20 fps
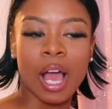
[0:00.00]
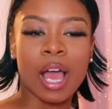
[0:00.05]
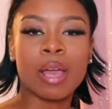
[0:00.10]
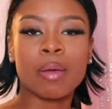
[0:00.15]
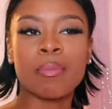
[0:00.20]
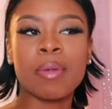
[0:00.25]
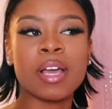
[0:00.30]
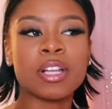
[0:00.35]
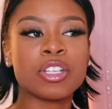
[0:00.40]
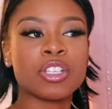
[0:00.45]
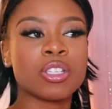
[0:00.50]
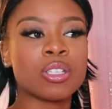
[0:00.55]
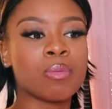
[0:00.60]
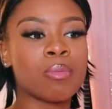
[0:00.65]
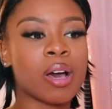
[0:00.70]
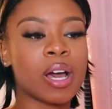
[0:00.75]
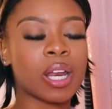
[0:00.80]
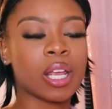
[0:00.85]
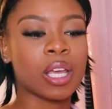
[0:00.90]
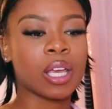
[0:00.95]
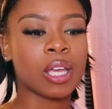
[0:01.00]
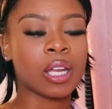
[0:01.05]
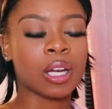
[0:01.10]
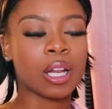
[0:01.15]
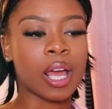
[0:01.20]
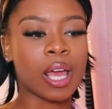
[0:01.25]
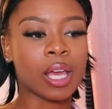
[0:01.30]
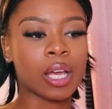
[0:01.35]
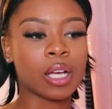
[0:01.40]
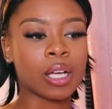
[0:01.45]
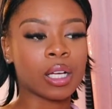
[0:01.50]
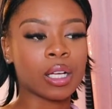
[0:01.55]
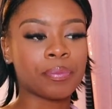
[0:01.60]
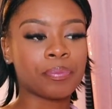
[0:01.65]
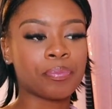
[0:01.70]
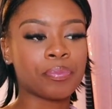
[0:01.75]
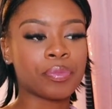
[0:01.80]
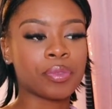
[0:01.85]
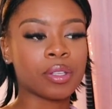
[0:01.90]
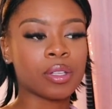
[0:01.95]
i imagine somebody in like
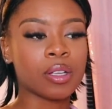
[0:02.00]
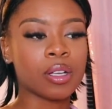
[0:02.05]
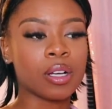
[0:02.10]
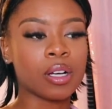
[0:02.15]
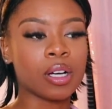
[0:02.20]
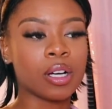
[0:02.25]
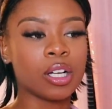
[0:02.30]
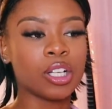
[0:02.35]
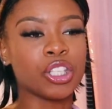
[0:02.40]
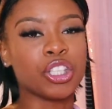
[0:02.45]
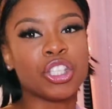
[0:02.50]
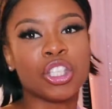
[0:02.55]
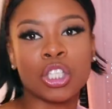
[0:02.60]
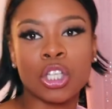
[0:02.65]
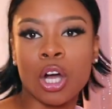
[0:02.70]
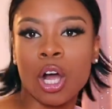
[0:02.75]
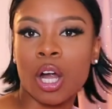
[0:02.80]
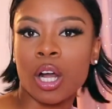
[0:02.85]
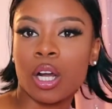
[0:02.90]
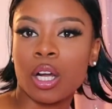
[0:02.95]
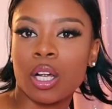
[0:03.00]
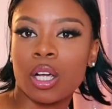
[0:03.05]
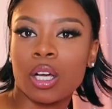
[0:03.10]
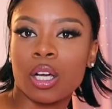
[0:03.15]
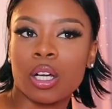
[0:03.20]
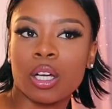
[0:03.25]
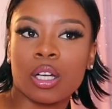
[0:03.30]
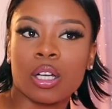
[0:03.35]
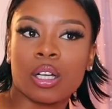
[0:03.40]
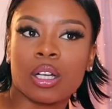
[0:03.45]
a dark